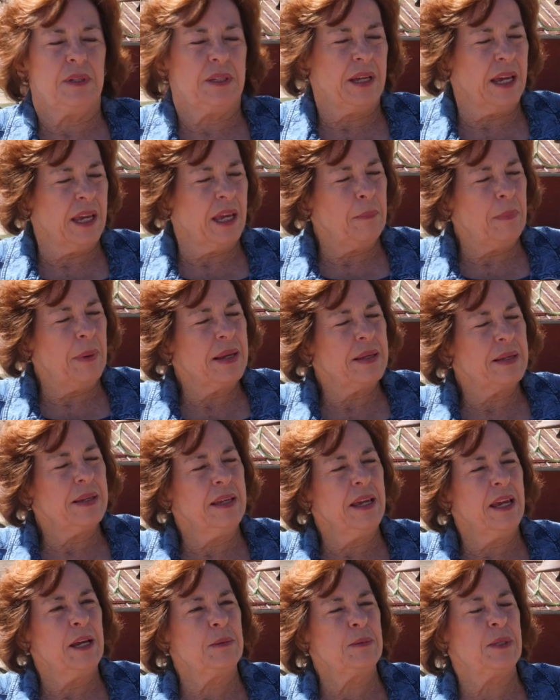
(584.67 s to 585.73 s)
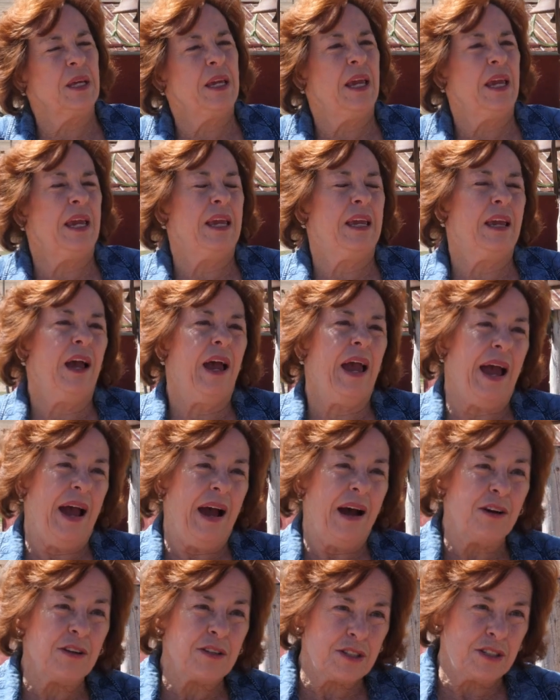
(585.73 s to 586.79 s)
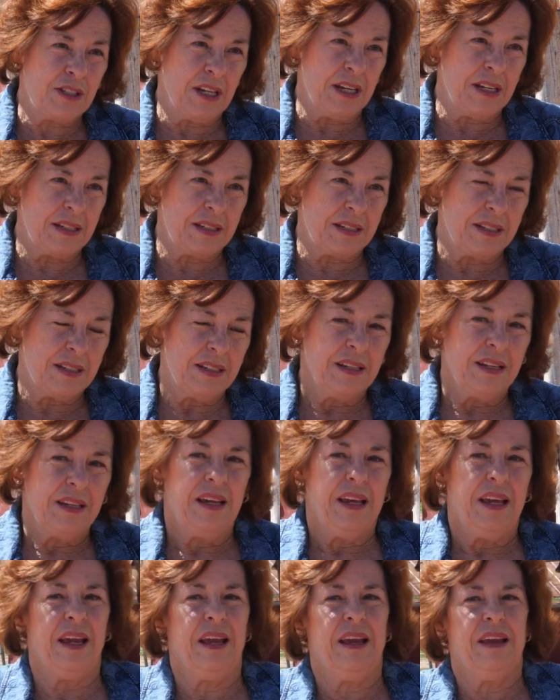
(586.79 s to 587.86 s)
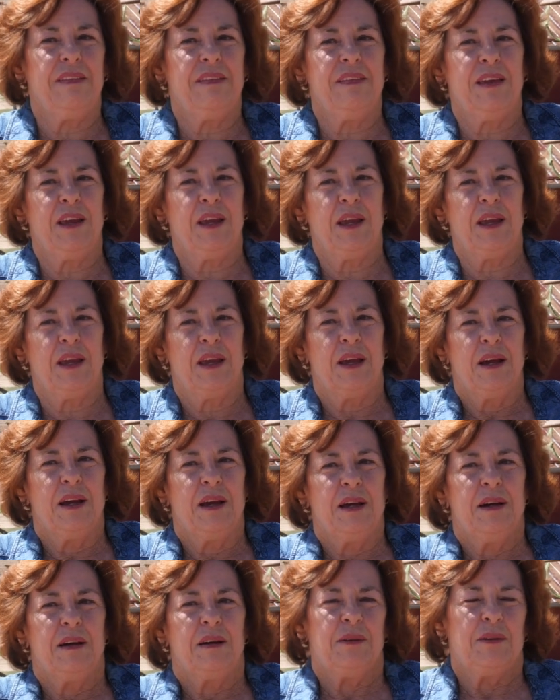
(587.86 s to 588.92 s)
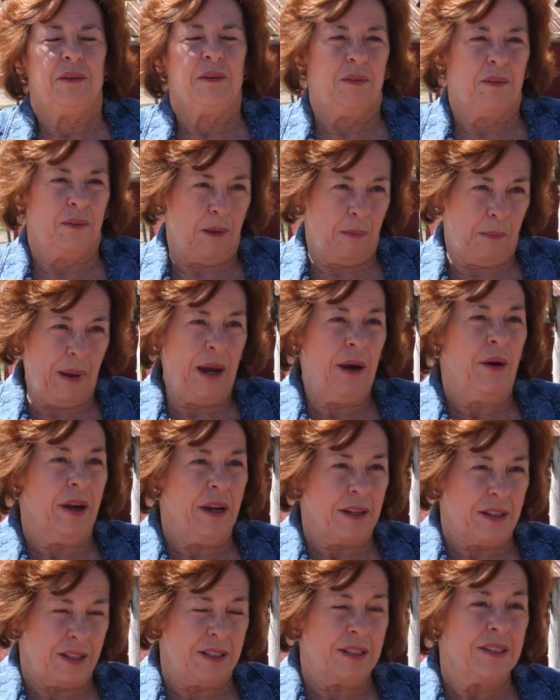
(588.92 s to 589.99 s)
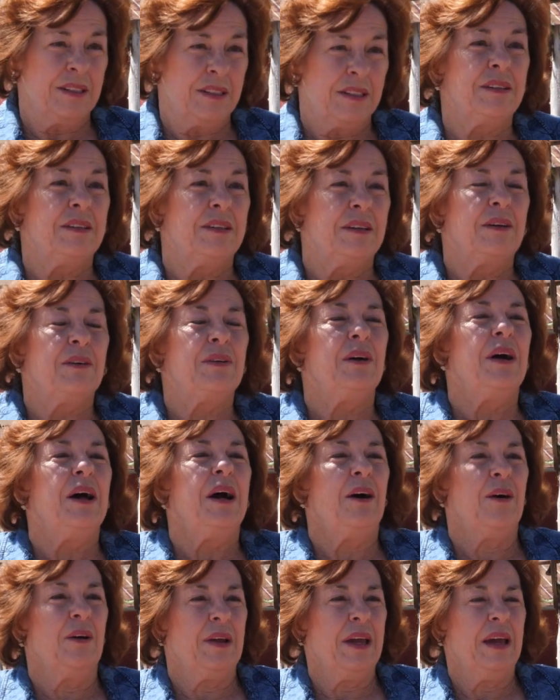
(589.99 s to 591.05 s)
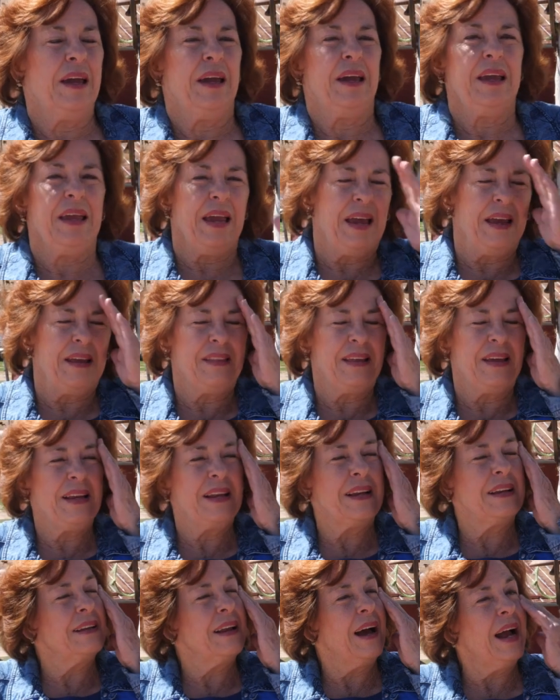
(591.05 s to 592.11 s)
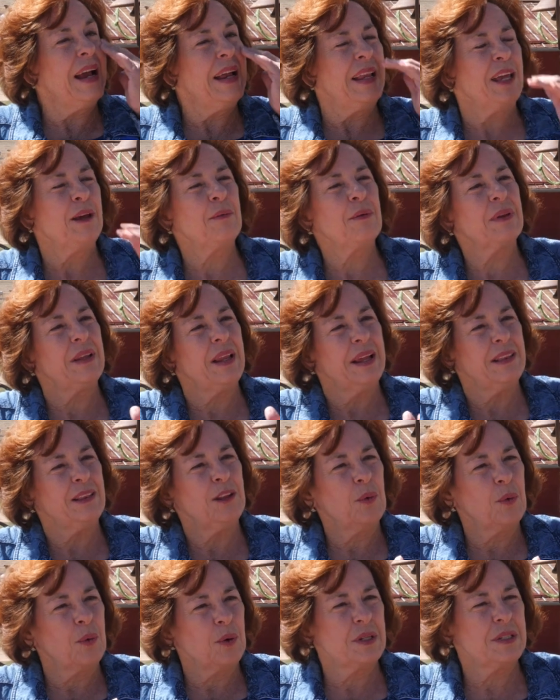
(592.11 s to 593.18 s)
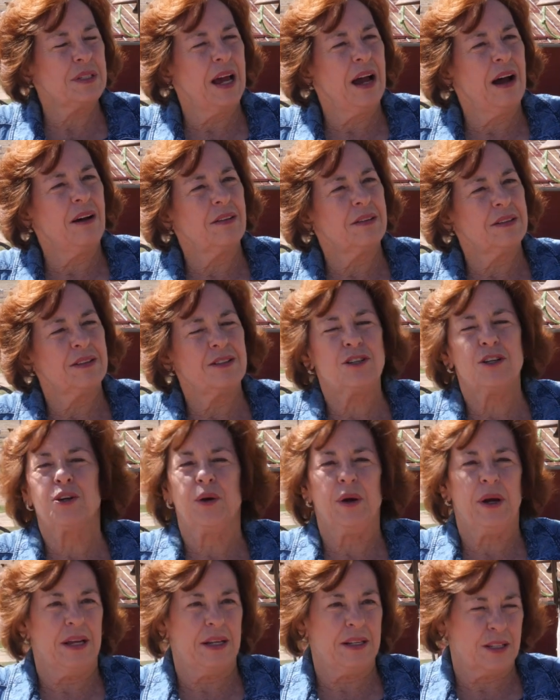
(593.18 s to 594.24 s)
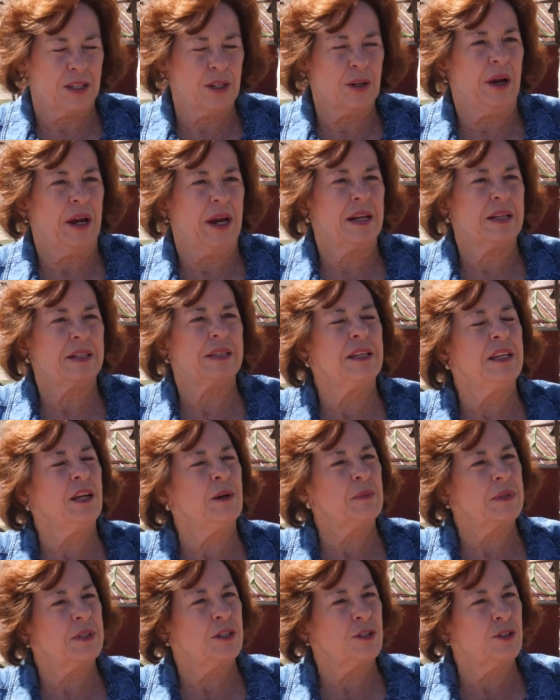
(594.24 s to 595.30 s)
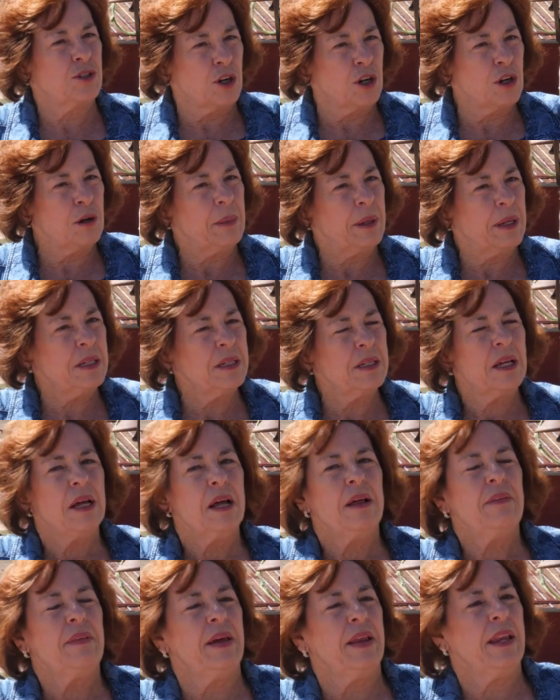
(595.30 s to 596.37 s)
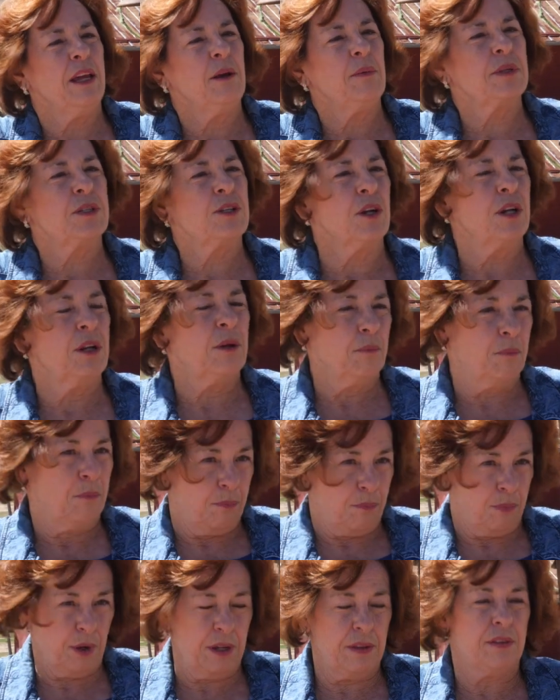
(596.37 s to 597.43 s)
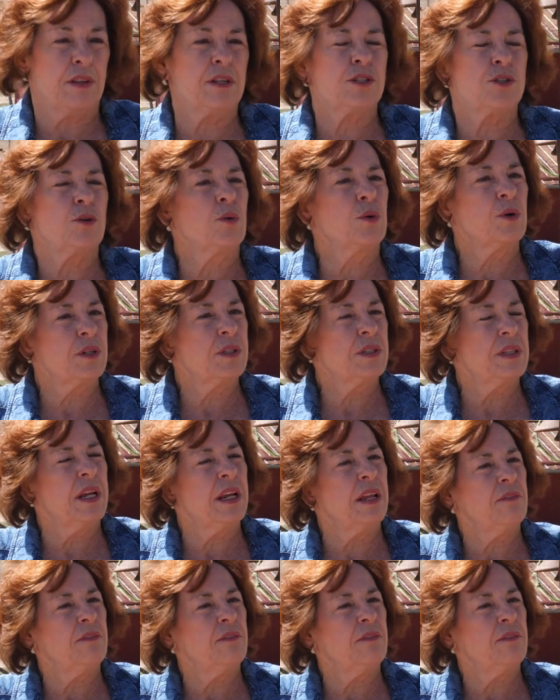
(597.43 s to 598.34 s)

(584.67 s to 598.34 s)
to take it back to Yamsi. He housed it in the, the barracks, okay? And then at night he would let the horse out to graze the grass. And he was determined that he was going to bring this horse that